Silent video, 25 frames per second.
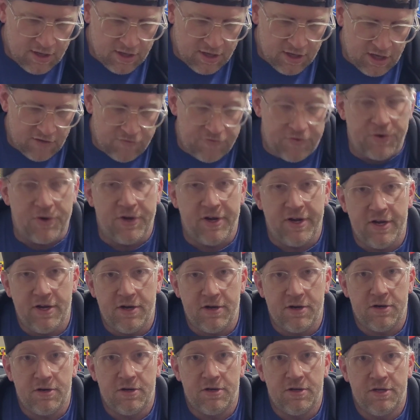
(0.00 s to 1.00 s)
If you're
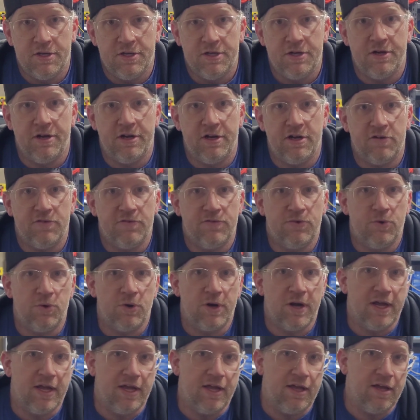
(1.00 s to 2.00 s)
here
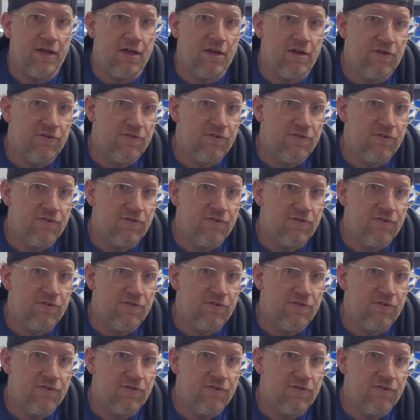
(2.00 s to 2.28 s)
for a